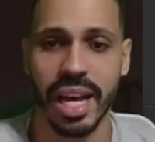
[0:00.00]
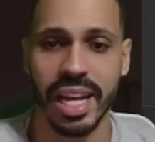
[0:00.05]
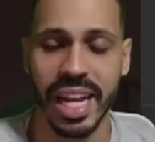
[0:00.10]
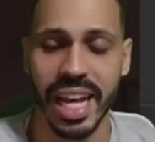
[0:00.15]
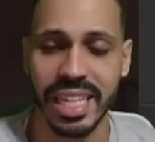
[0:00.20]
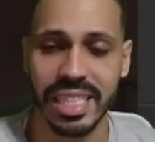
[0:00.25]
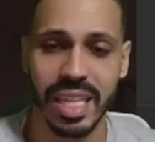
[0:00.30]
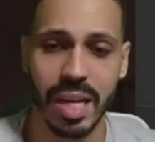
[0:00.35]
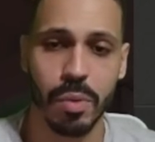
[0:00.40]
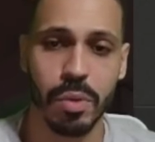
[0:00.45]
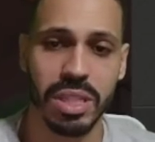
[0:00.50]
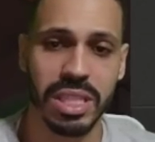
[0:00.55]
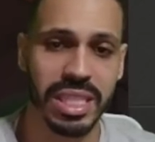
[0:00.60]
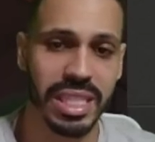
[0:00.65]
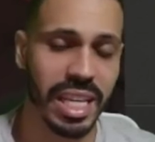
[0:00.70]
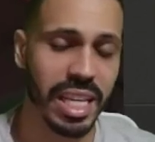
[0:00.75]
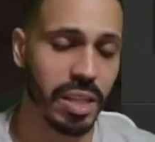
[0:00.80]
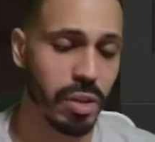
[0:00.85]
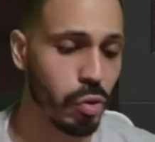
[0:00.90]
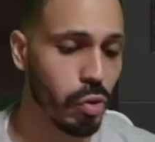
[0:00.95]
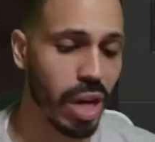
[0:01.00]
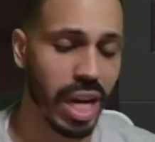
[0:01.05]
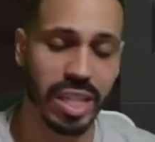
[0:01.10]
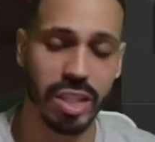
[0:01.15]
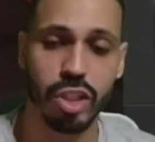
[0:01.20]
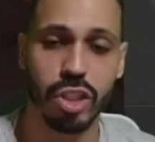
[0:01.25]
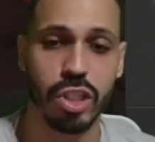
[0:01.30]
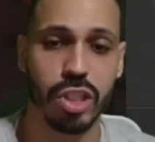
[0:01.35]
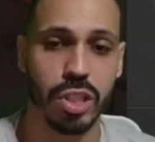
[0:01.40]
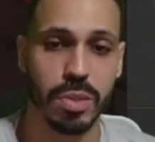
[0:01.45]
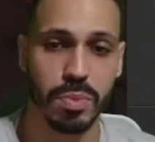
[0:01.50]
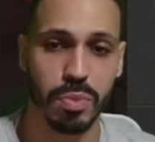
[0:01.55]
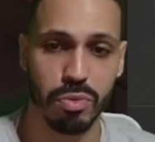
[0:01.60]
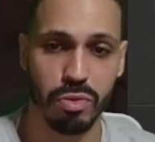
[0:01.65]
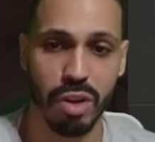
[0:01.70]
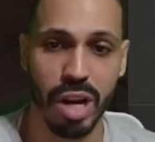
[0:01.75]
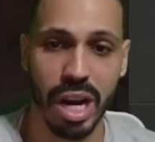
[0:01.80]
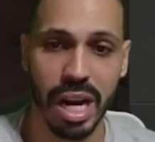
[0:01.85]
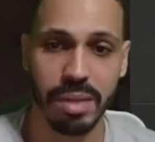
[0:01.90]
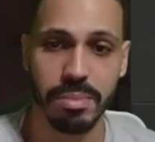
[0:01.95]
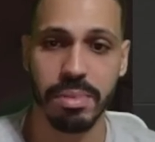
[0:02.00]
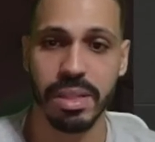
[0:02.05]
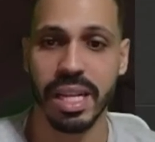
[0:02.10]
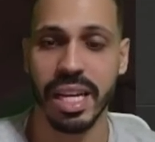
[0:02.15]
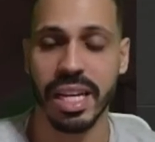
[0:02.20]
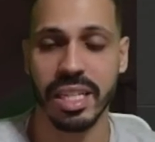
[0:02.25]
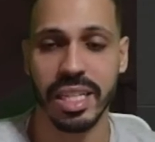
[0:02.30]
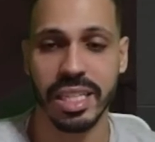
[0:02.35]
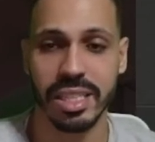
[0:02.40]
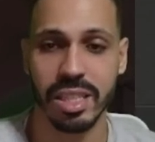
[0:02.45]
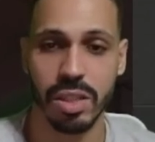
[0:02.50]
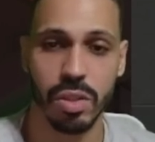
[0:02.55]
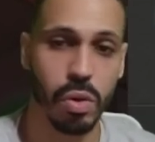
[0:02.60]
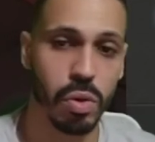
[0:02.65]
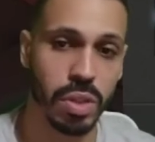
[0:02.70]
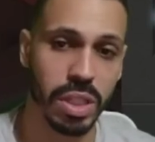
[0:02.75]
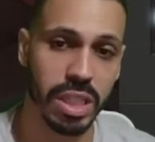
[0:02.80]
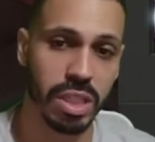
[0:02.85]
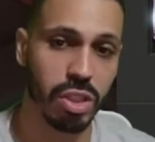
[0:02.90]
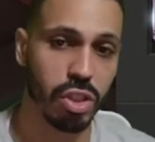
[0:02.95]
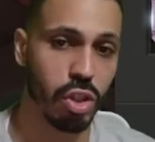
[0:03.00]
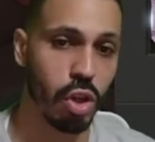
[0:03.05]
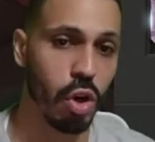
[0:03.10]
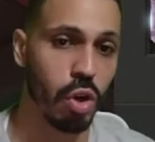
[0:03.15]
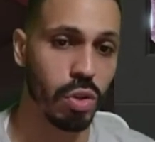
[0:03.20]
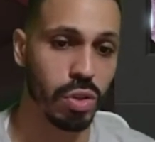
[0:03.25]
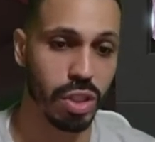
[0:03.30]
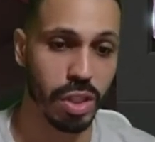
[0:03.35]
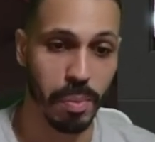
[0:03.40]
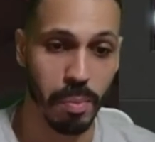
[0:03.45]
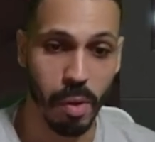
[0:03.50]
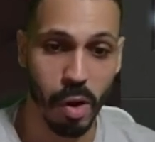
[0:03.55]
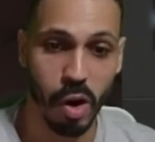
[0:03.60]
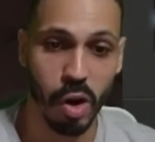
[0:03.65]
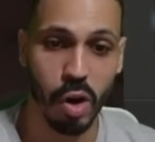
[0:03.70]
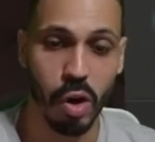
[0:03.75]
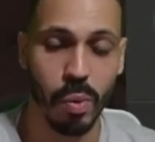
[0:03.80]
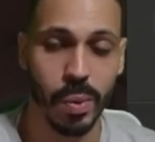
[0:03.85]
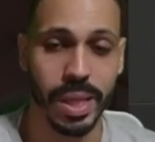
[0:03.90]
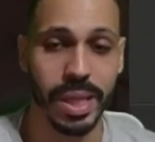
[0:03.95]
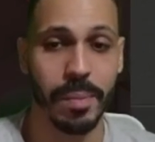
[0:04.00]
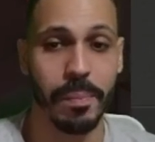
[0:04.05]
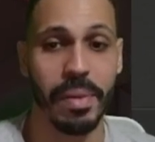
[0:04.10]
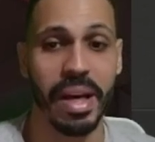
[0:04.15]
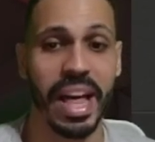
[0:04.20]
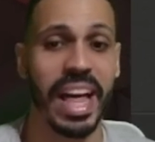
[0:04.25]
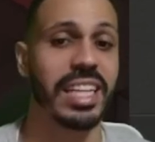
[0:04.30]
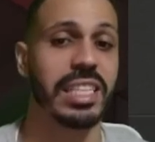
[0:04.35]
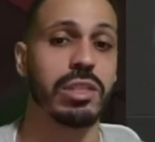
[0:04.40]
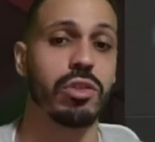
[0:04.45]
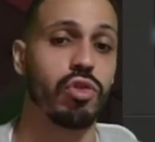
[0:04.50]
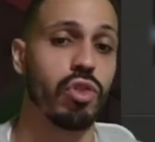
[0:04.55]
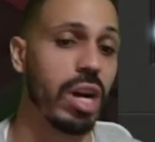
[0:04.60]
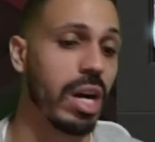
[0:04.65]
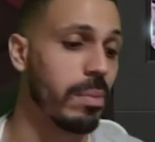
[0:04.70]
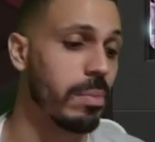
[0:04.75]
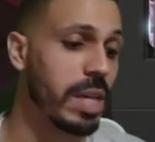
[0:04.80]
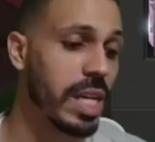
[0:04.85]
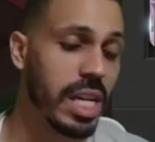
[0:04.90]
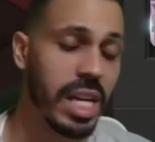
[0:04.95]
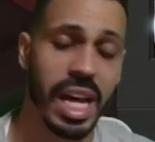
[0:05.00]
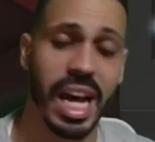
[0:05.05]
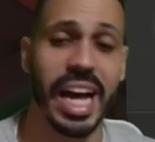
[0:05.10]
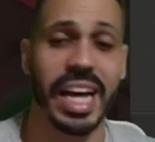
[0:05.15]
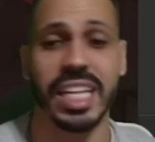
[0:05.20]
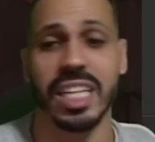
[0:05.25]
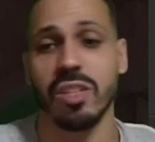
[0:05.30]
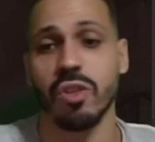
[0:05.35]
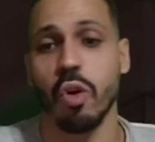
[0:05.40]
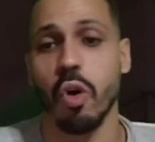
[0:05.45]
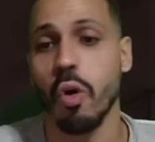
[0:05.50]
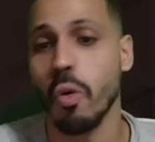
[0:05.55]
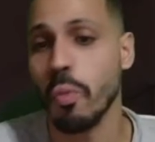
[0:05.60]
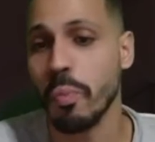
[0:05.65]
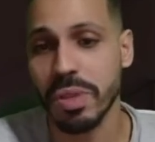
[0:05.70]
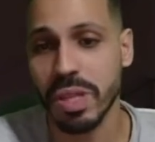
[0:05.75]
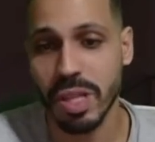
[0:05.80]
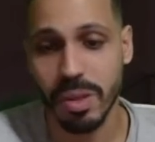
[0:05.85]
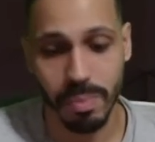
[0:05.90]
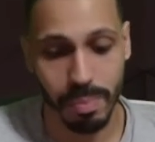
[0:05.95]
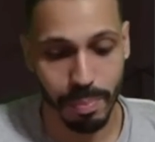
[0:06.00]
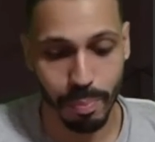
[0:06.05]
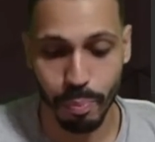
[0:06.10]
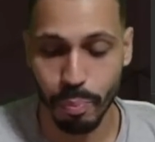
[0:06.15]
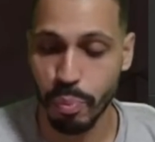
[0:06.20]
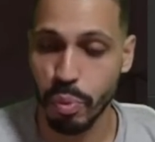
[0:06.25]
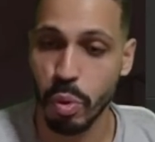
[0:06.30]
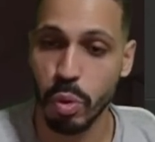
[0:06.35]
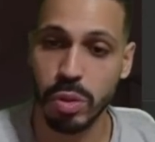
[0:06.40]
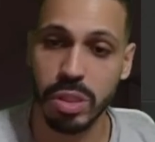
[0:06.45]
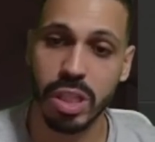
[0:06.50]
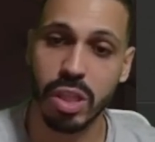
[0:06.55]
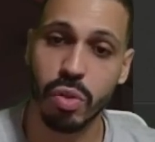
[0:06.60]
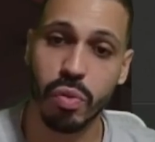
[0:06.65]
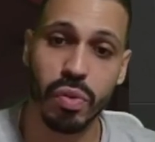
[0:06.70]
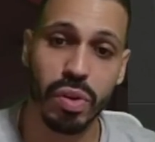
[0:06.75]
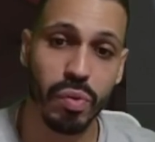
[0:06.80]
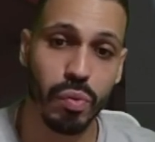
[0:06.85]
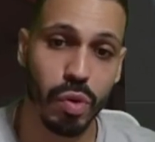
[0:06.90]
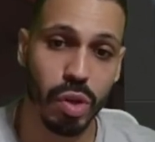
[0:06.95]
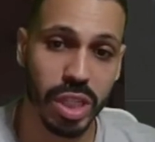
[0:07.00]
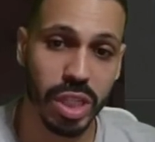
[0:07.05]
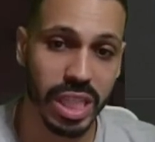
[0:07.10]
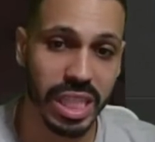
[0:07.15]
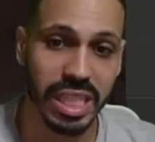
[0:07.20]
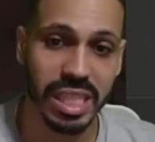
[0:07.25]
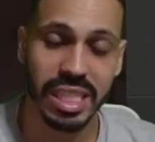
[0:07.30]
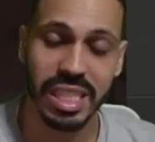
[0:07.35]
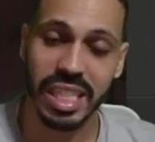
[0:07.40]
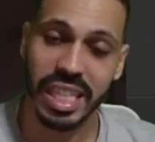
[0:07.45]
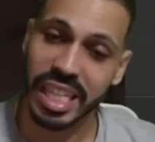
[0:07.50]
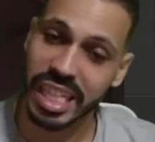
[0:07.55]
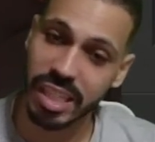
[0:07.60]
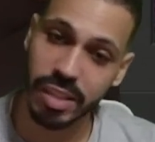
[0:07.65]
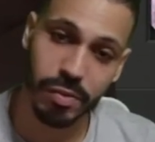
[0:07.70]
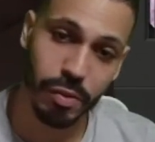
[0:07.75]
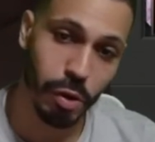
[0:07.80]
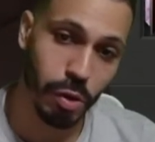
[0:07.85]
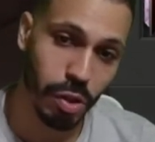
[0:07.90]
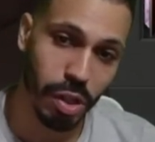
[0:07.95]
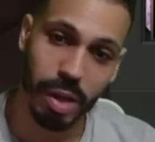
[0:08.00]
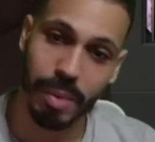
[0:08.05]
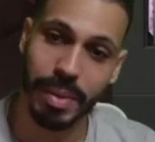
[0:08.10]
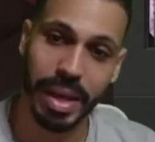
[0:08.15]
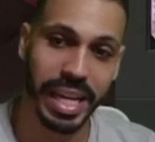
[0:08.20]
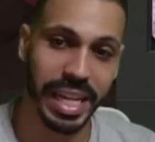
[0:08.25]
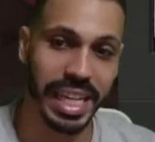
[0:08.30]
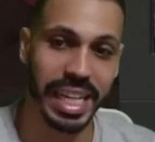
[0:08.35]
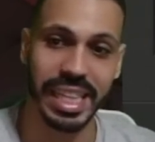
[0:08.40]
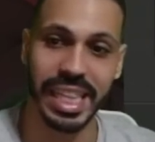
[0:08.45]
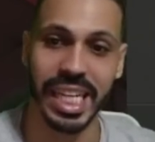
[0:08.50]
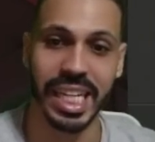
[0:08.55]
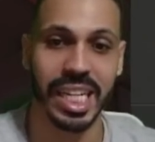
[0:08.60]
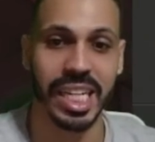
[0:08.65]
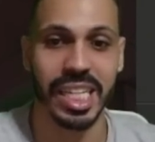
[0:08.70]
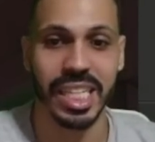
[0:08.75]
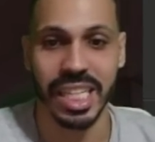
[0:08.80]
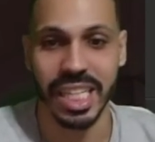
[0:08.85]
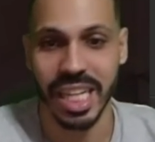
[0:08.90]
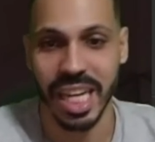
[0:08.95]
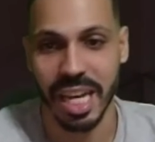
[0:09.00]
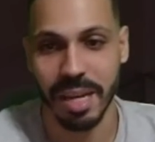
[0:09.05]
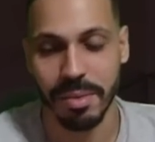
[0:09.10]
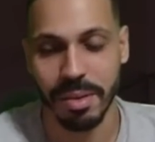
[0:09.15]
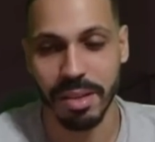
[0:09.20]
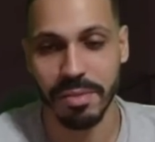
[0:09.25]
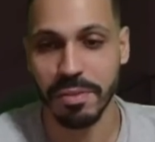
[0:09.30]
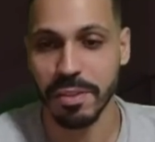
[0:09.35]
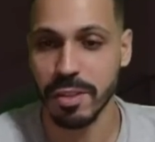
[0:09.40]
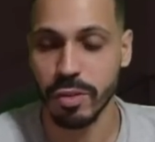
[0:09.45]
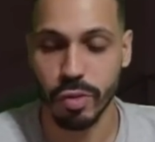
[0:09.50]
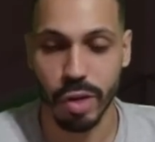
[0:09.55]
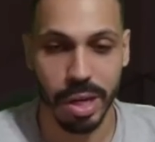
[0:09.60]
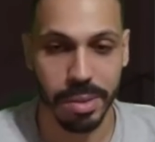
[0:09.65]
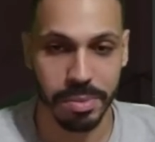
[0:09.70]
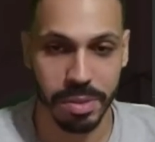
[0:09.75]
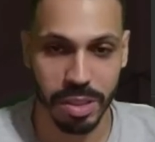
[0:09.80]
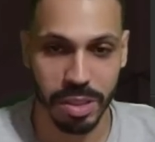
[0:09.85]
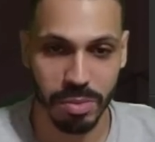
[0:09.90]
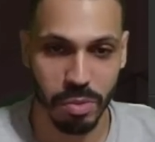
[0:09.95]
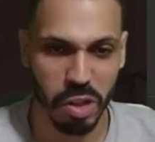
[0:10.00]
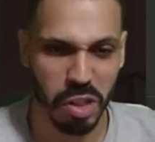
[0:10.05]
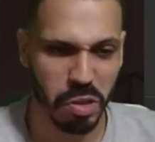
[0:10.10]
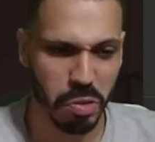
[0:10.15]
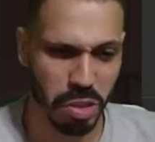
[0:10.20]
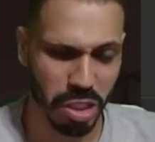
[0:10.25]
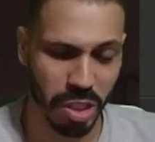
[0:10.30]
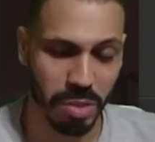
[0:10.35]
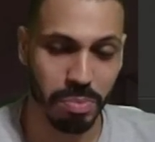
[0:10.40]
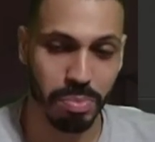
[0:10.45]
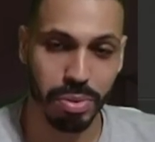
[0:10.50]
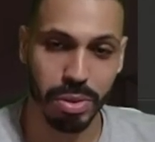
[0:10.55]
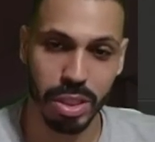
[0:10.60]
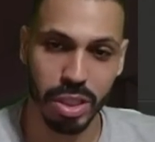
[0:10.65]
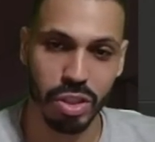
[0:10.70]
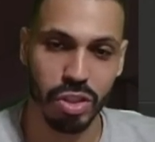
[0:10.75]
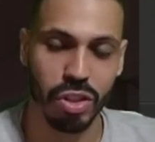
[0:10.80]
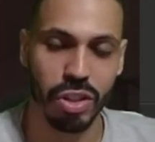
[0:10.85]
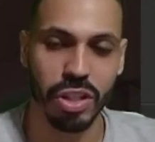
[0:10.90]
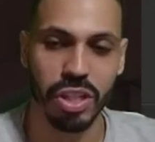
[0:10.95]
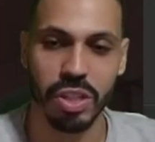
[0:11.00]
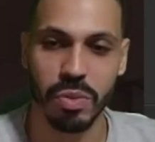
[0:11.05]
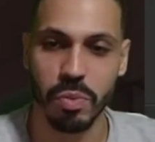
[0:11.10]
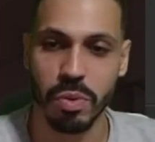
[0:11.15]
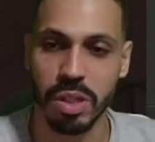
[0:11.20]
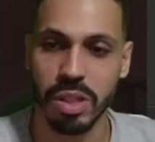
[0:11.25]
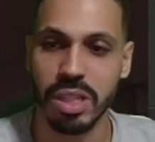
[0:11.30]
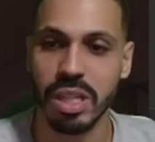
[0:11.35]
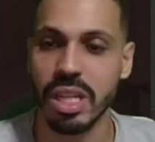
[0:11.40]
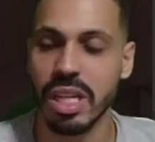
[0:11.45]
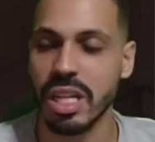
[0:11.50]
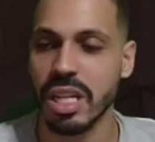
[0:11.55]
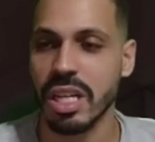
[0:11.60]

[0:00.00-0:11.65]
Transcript: as I was saying, you guys should subscribe and hit the notice so tomorrow when the packs drop, I can open them, pull the three rookies, evo them, and get that Cunningham if he drops tomorrow, which I'm pretty sure he will.